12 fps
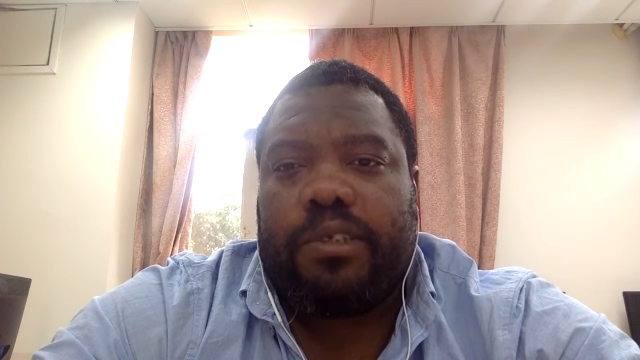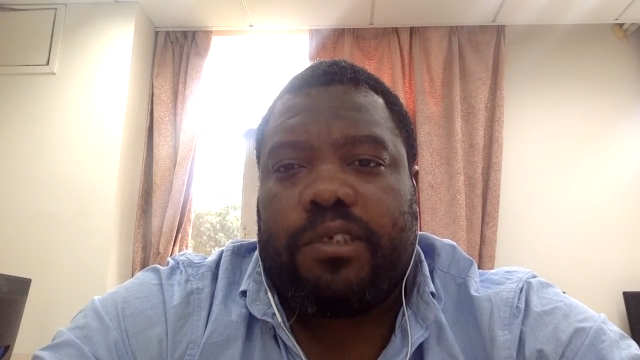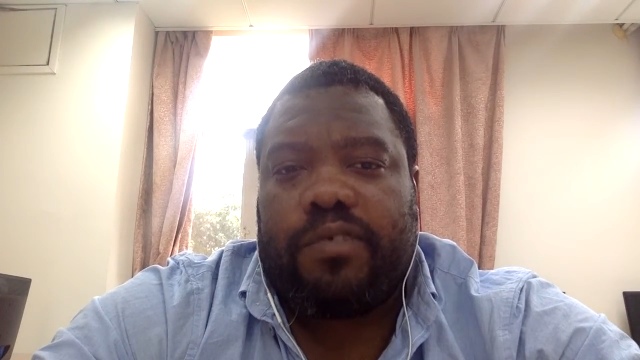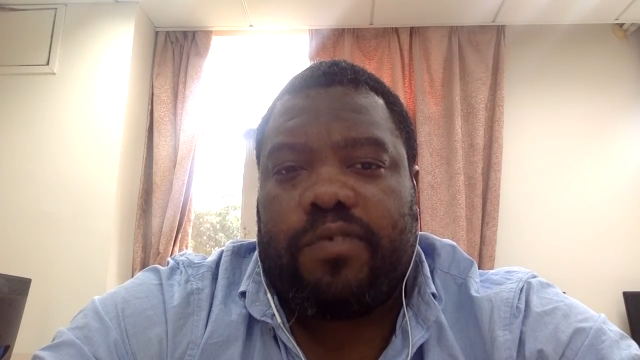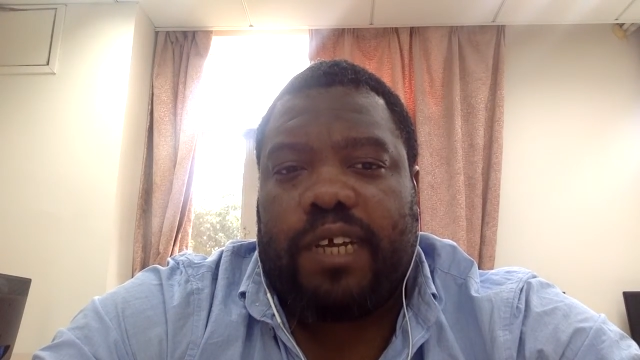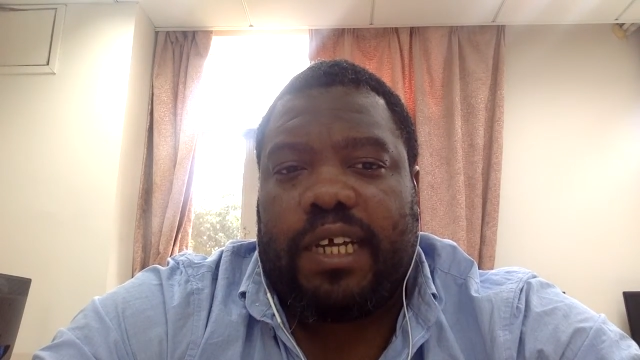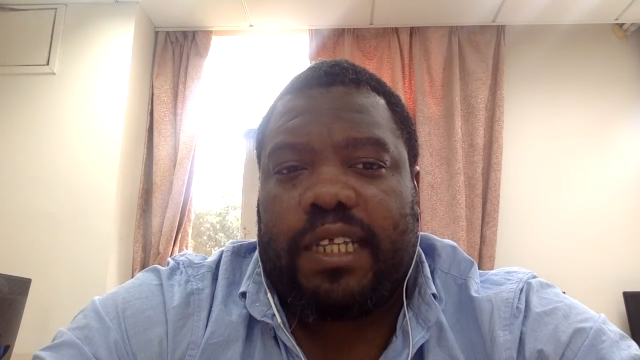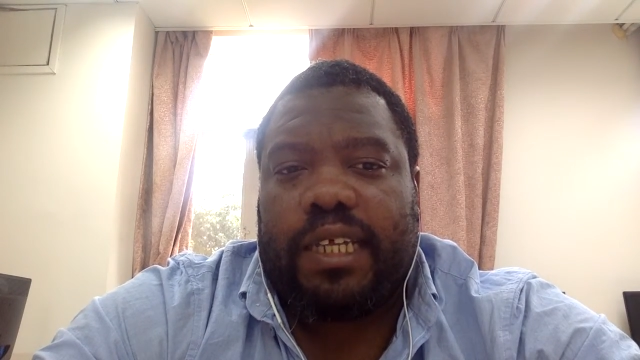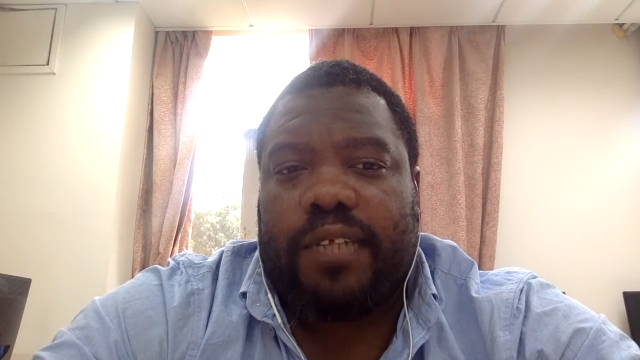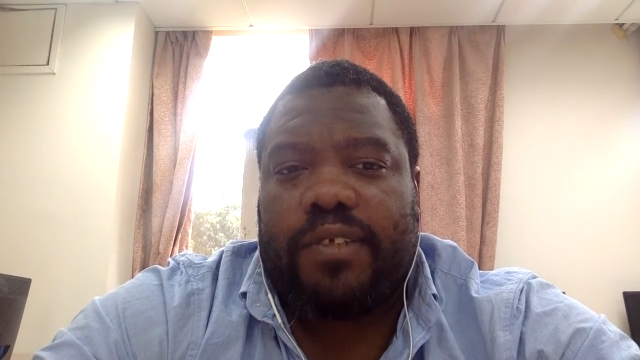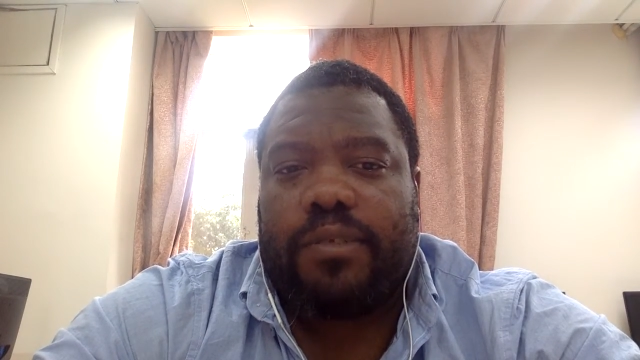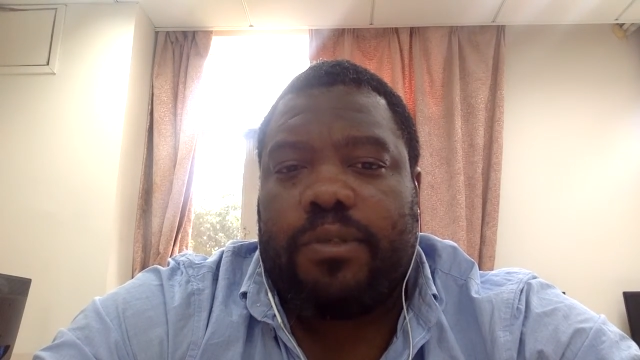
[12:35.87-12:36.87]
is the fact
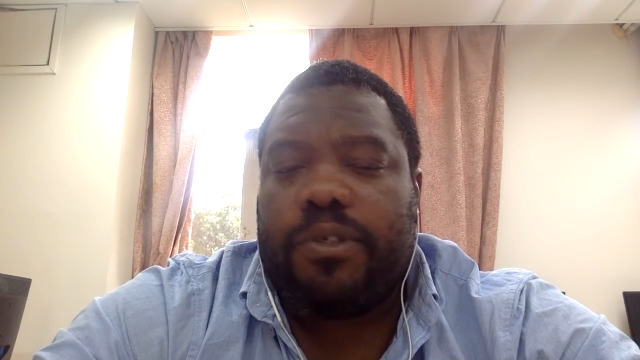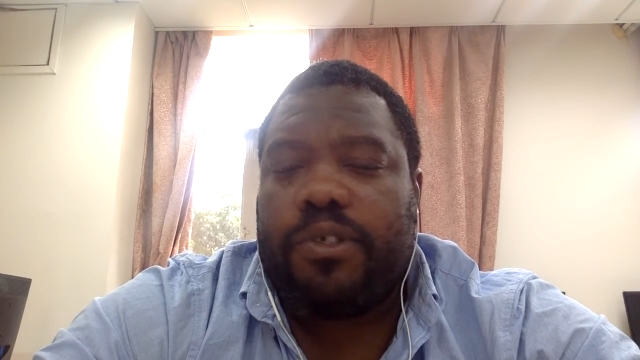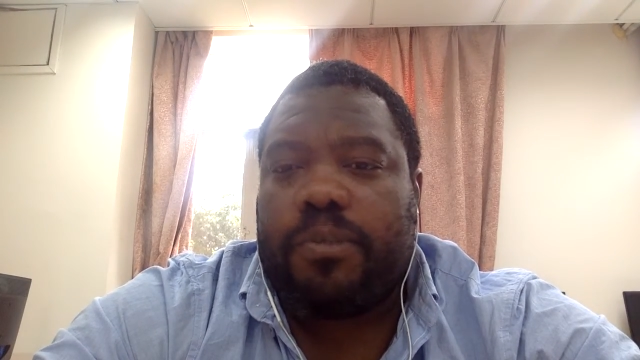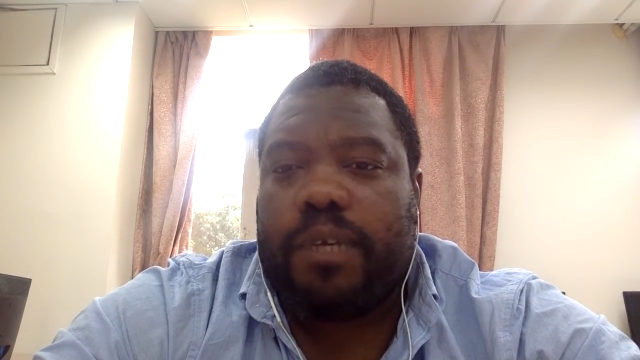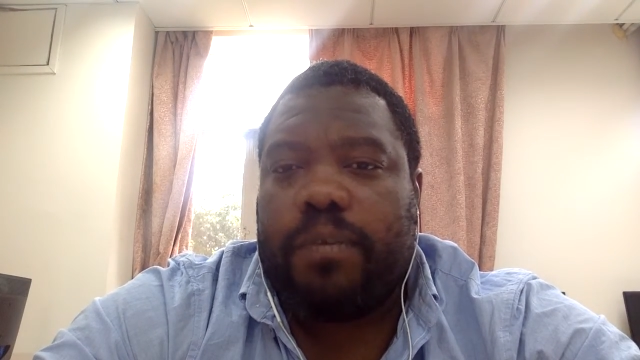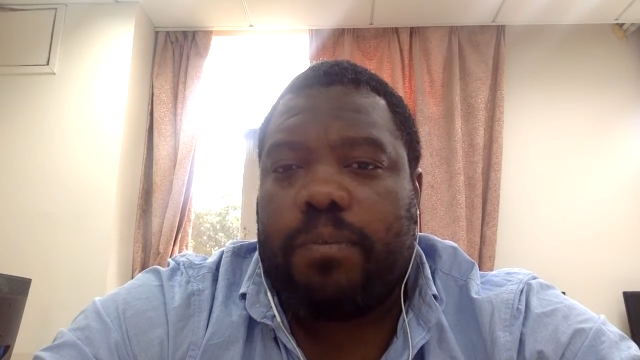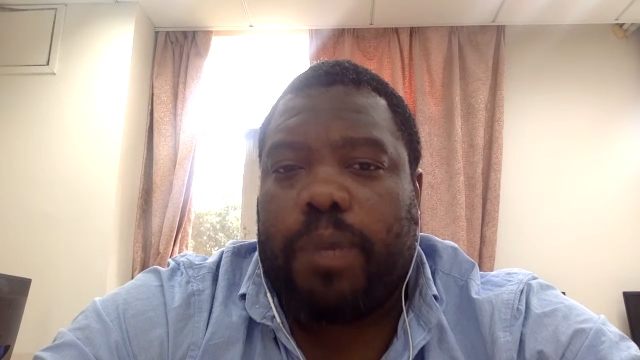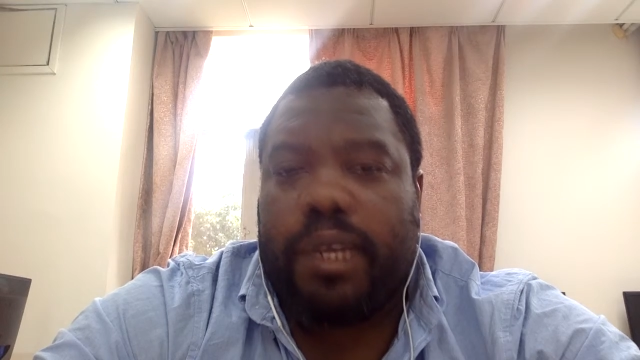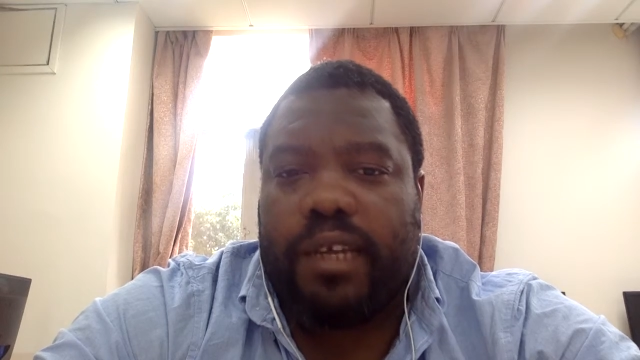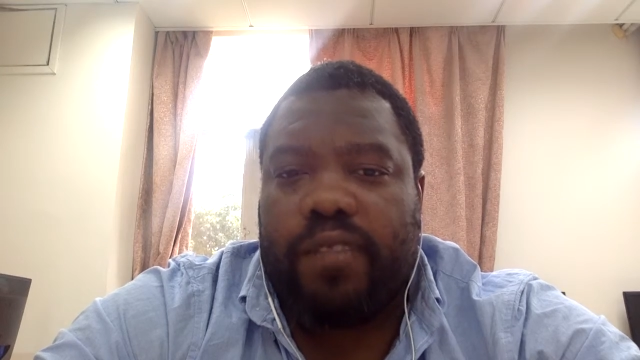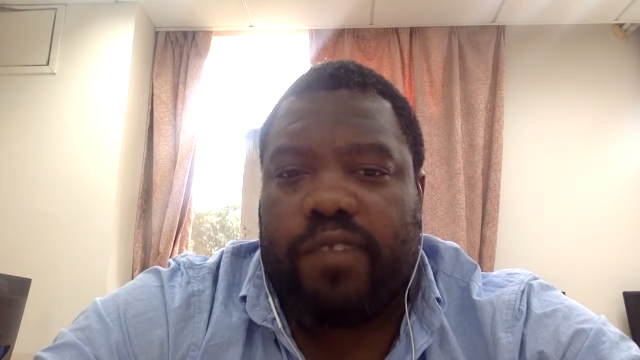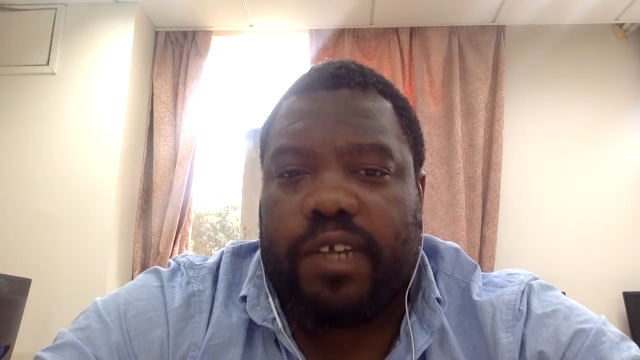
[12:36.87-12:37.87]
that the Sumerians made
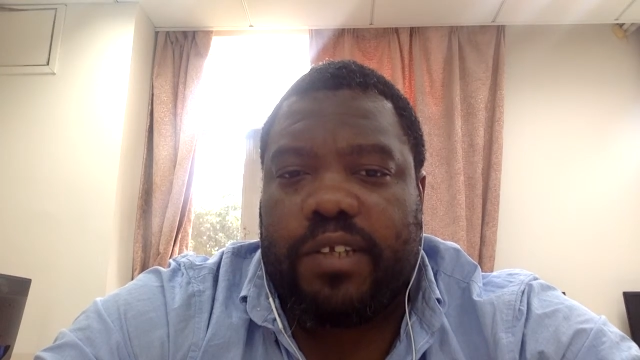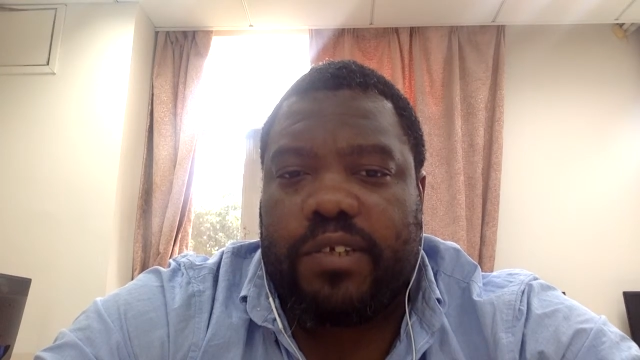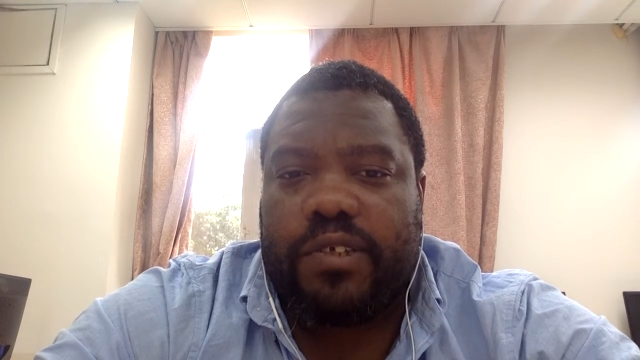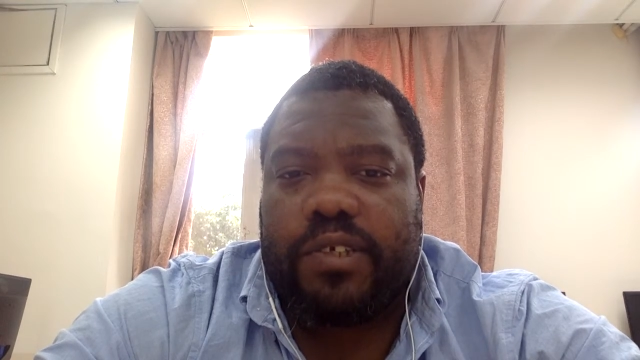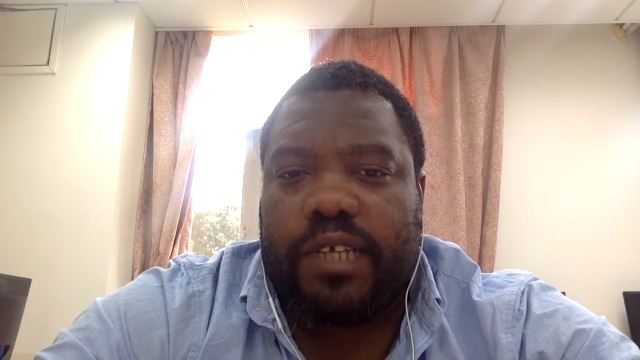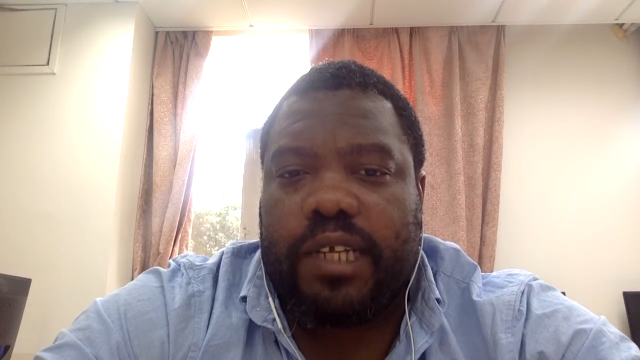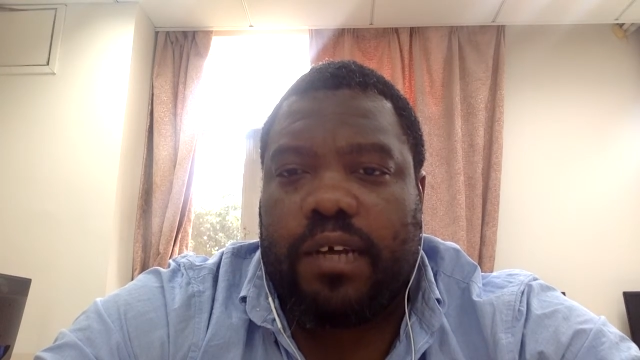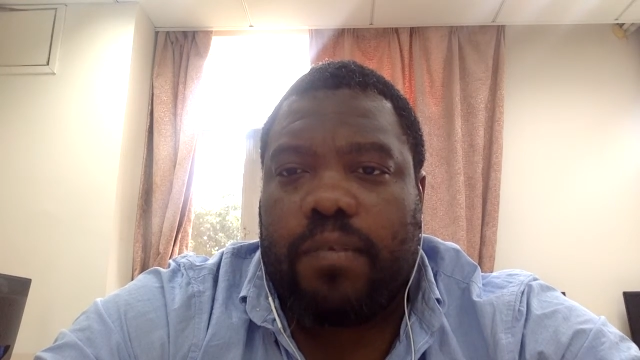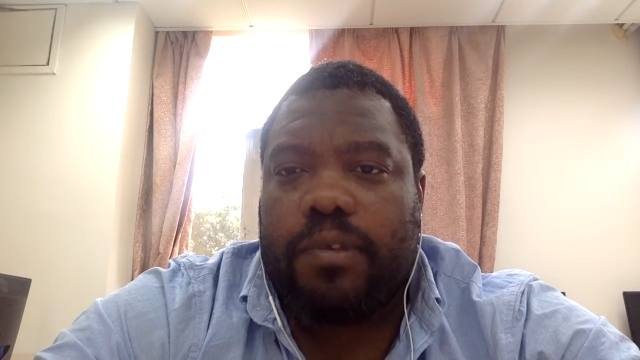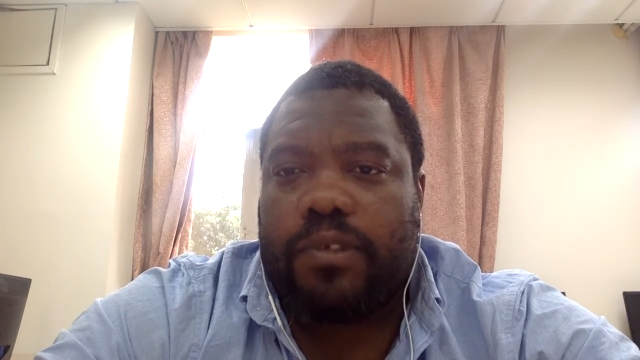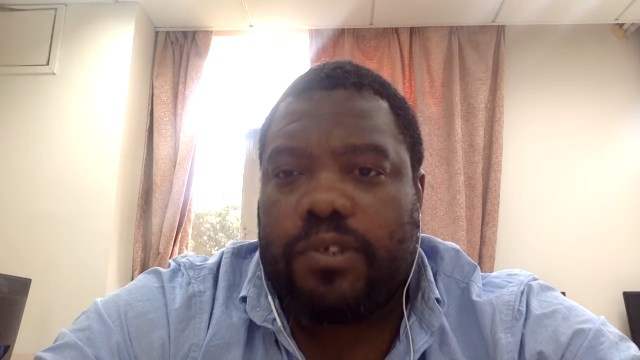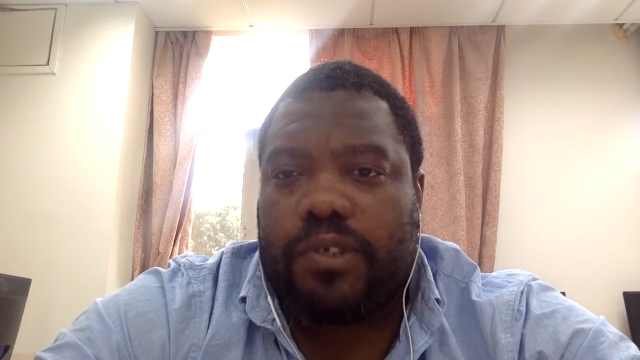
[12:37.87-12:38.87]
many advances that helped
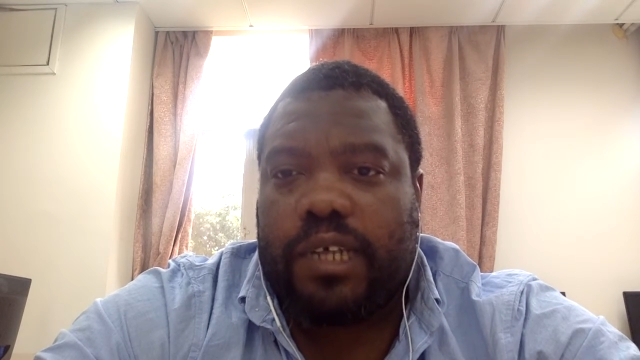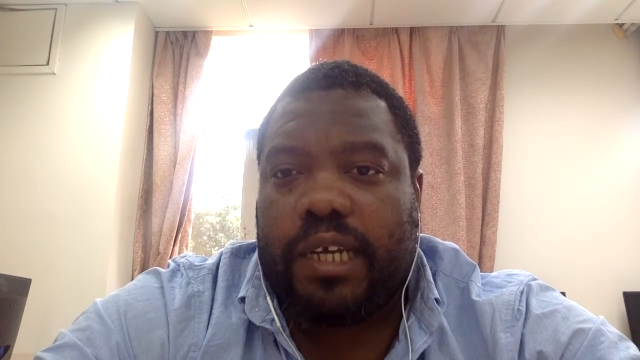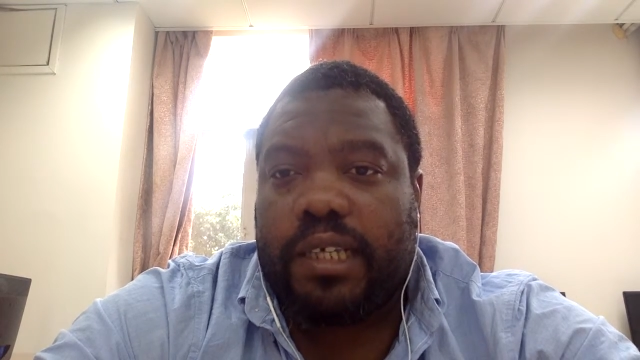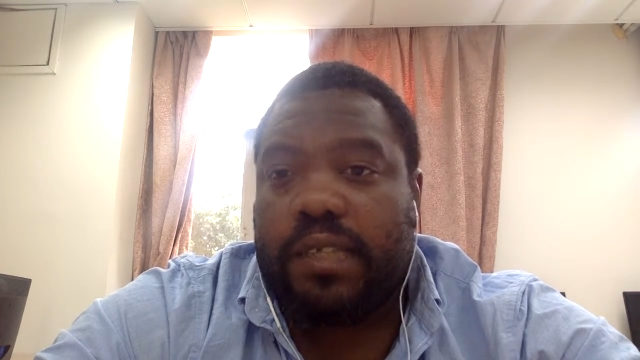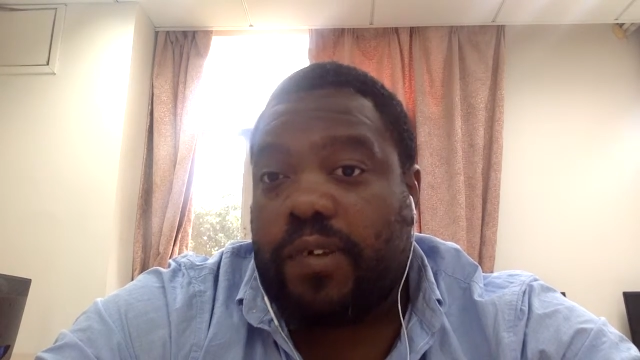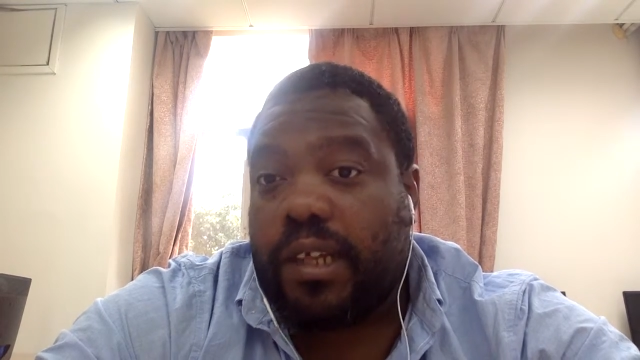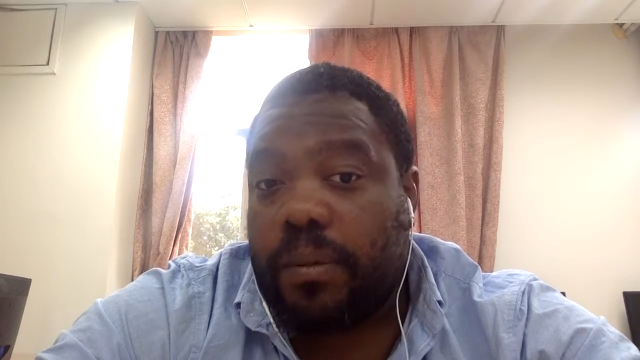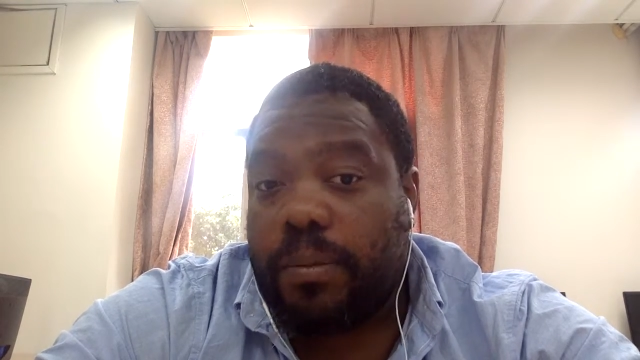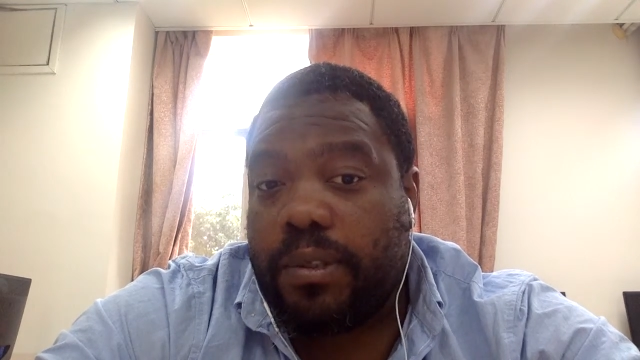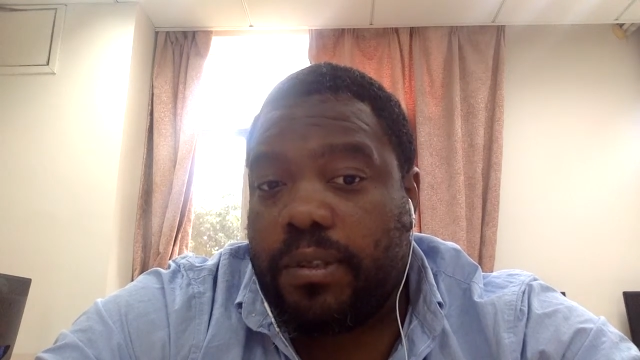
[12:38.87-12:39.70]
their society develop.